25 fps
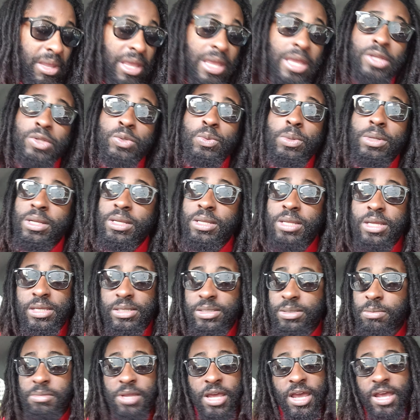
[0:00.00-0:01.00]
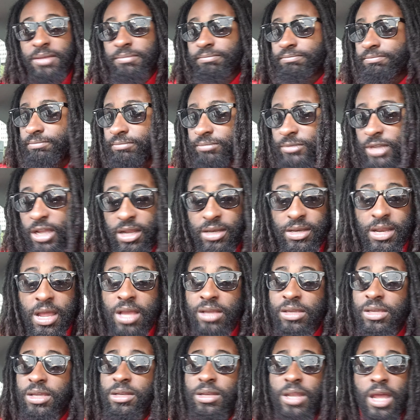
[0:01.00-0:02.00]
Here's what it is. I'm not not
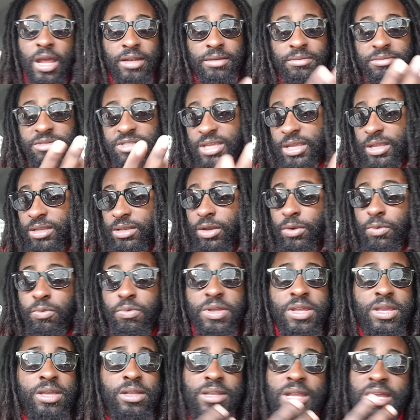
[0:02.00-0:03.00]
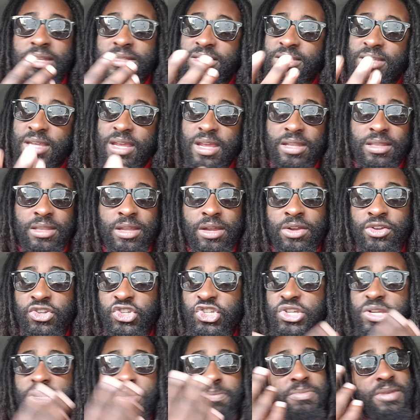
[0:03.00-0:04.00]
knocking, not saying they're weak, not saying they're
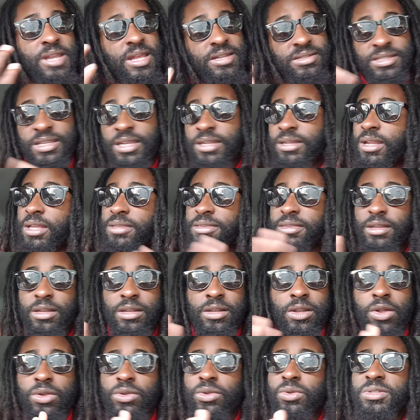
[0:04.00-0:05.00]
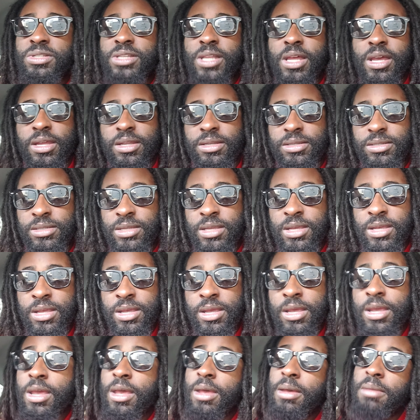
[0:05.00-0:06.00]
sheep, not saying nothing along those lines.
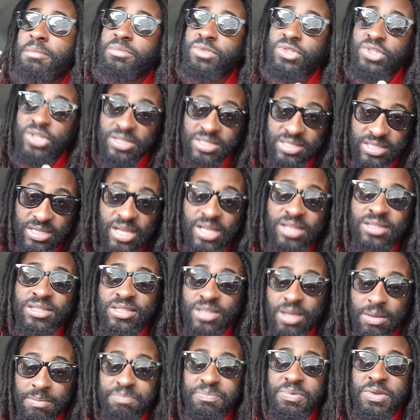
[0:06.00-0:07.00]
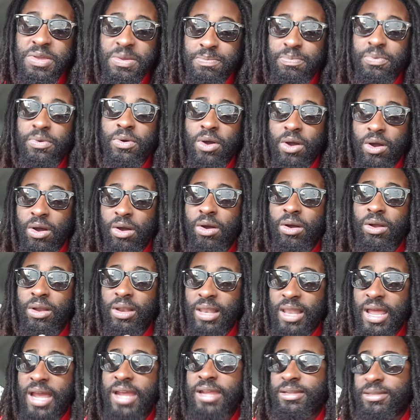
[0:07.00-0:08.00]
Just saying some people are
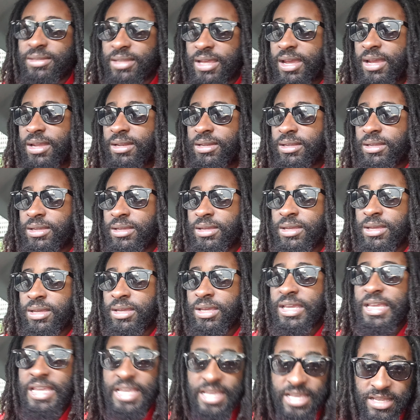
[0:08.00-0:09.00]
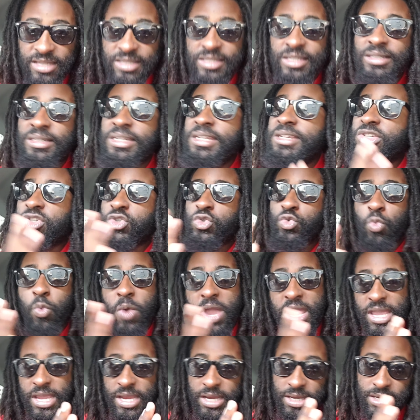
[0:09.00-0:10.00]
like that. Easily
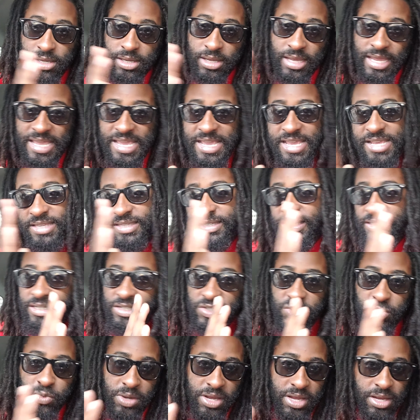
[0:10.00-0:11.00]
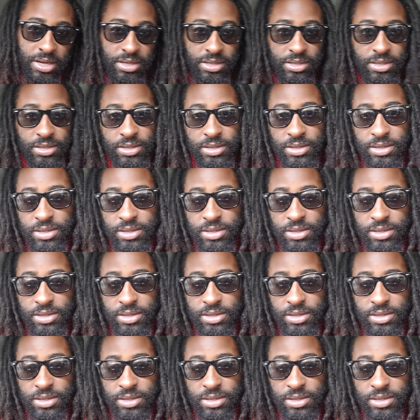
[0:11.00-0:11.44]
swayed. Easily swayed.